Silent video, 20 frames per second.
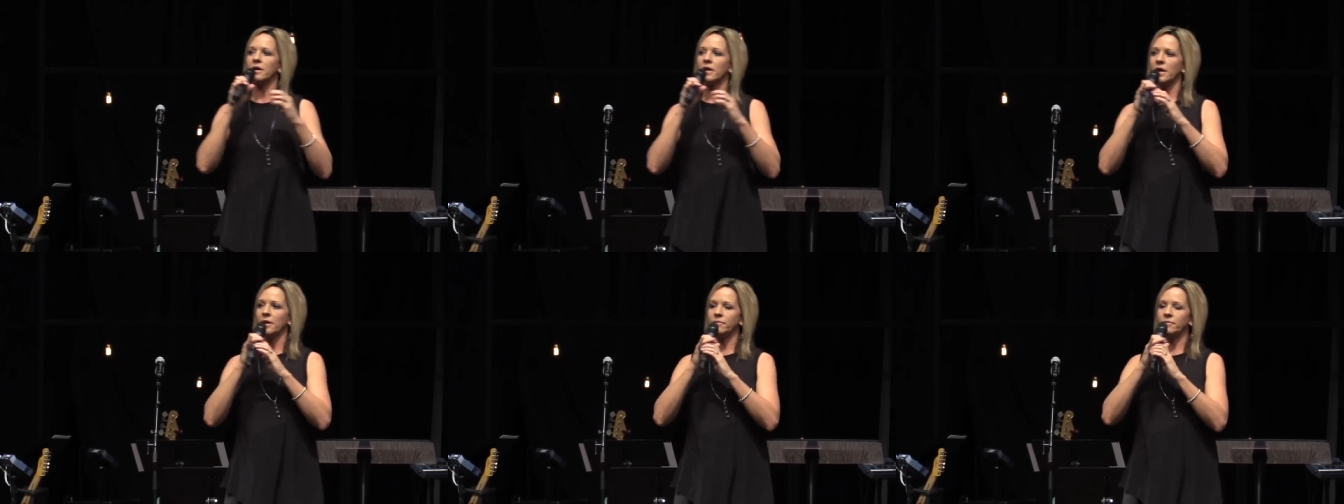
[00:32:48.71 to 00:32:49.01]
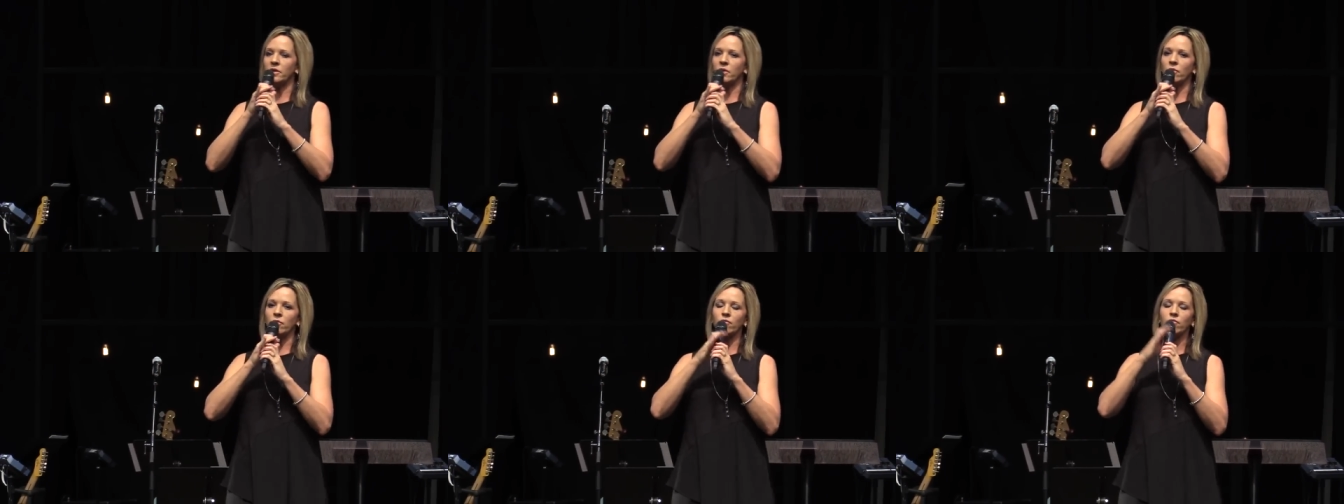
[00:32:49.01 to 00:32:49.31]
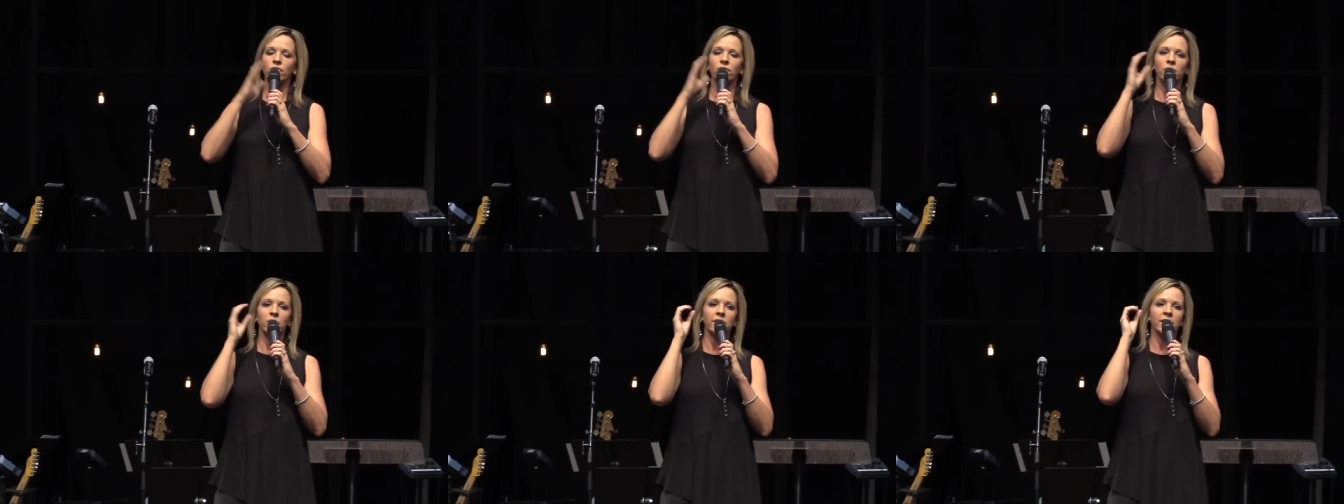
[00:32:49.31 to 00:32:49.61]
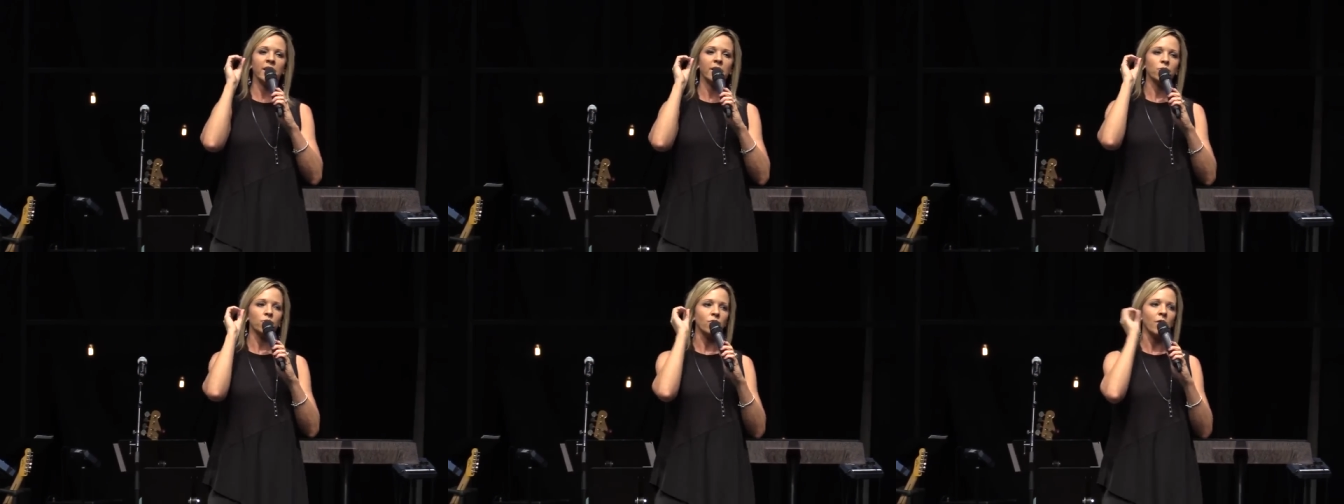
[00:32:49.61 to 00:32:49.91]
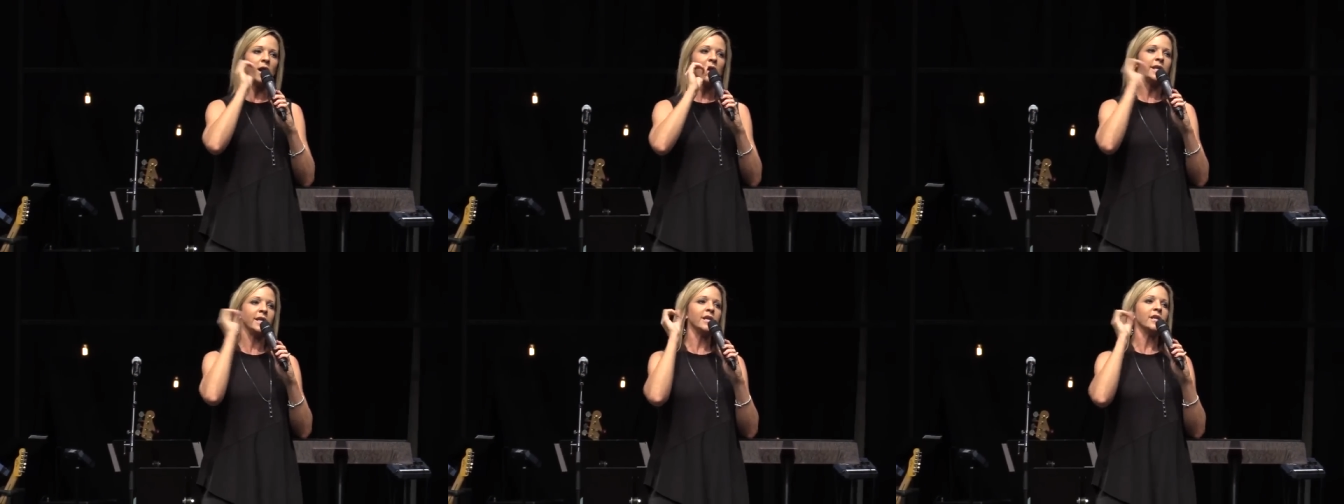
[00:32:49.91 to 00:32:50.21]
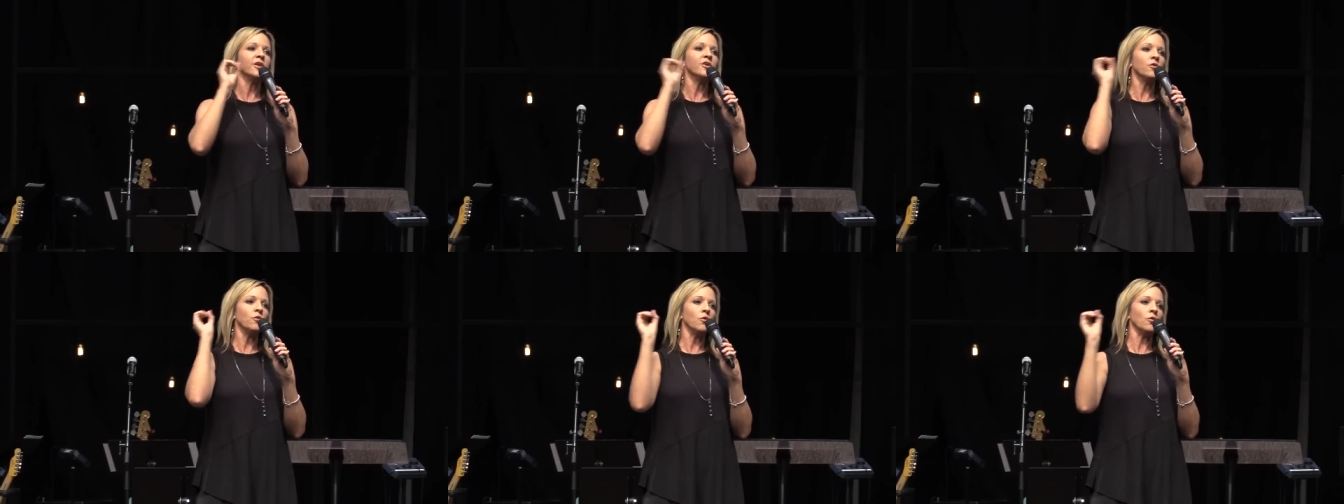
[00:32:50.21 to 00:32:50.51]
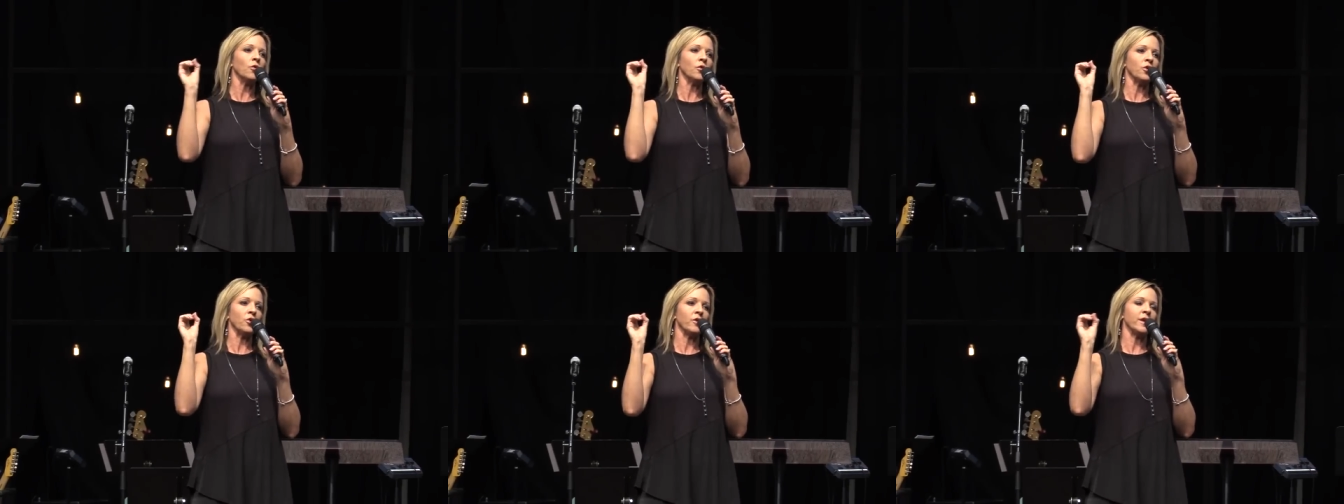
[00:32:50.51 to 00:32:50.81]
um, you're again writing an
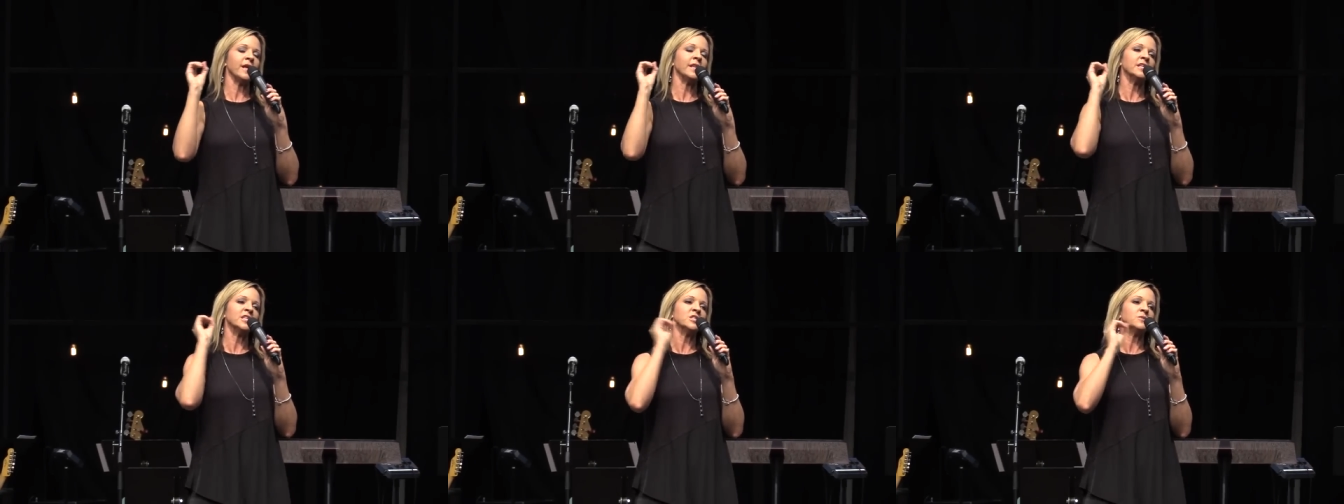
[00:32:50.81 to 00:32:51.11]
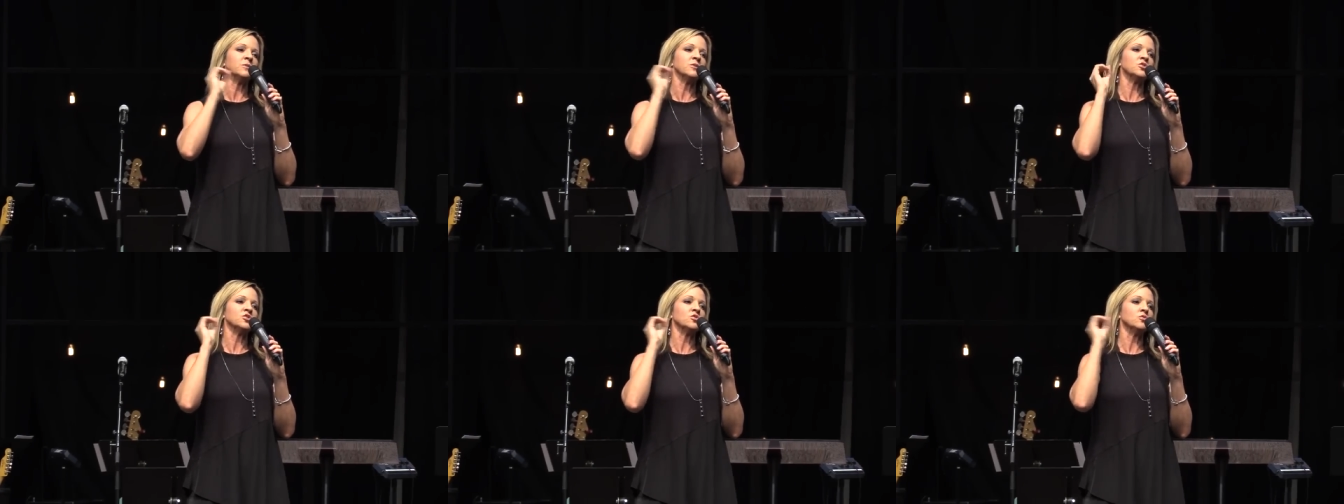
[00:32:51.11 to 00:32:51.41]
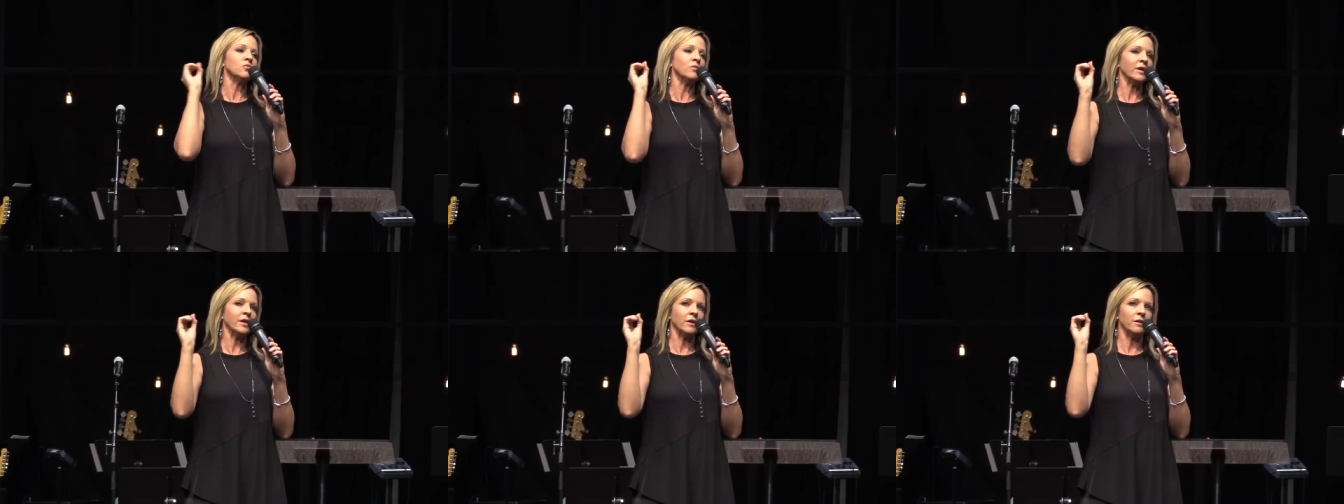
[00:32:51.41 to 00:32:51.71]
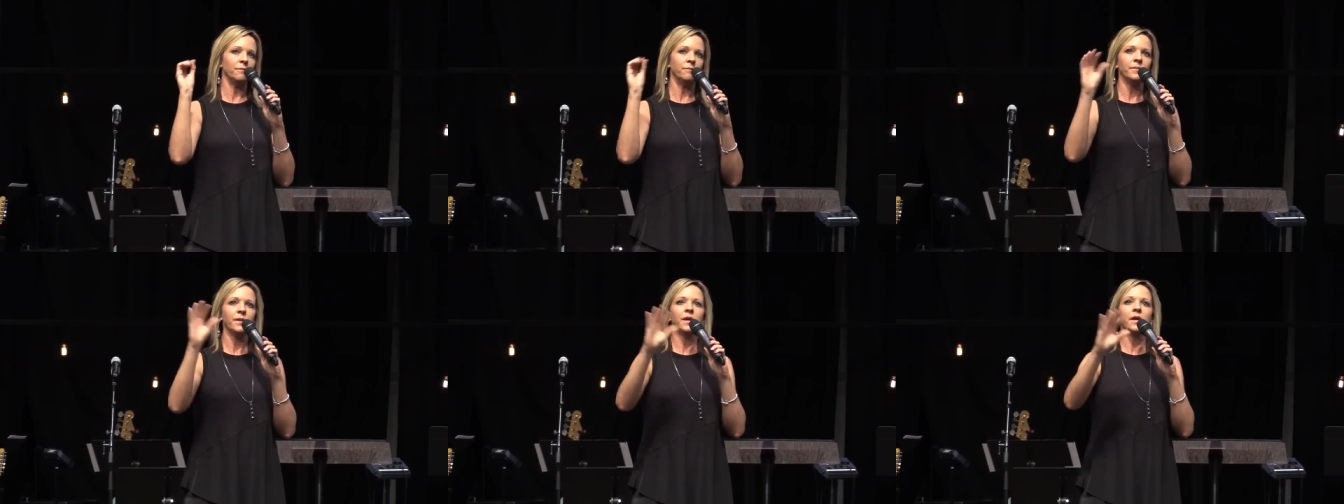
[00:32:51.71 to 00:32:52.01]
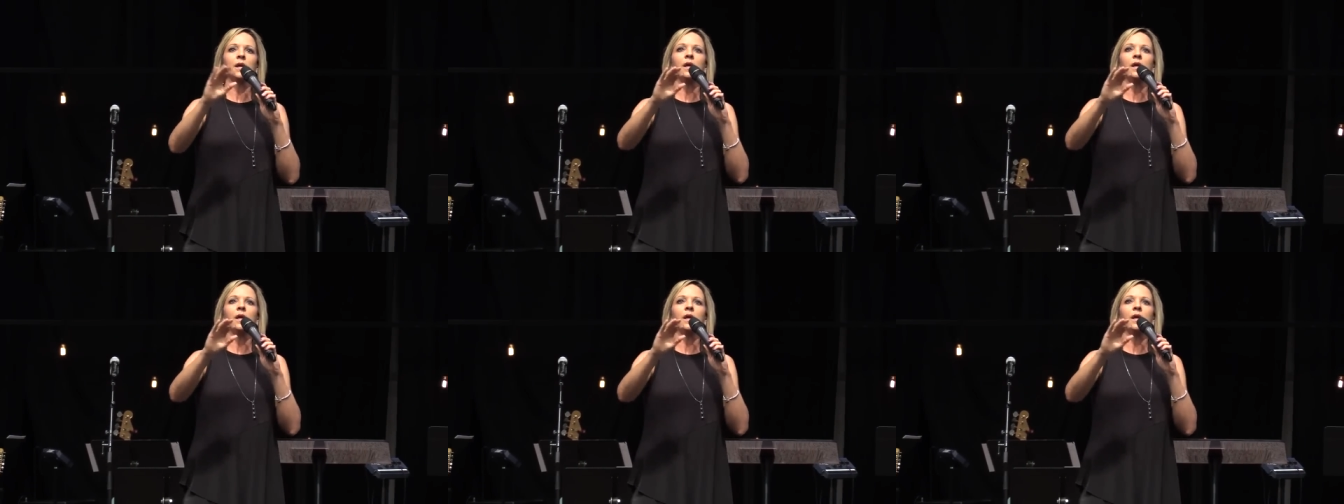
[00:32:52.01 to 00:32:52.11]
order in the spiritual realm